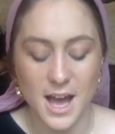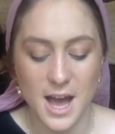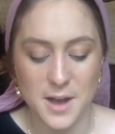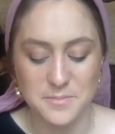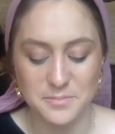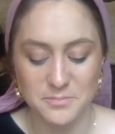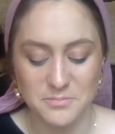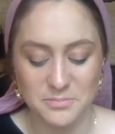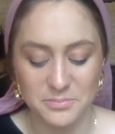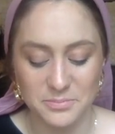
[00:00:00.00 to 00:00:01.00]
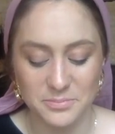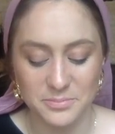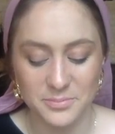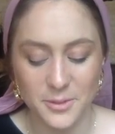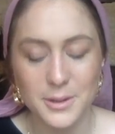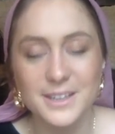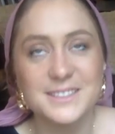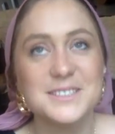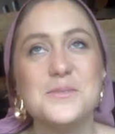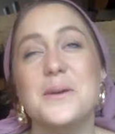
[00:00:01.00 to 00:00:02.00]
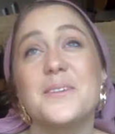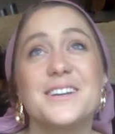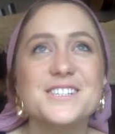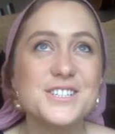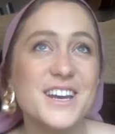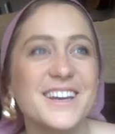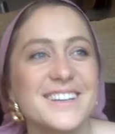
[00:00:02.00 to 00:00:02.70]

What else do I want to share?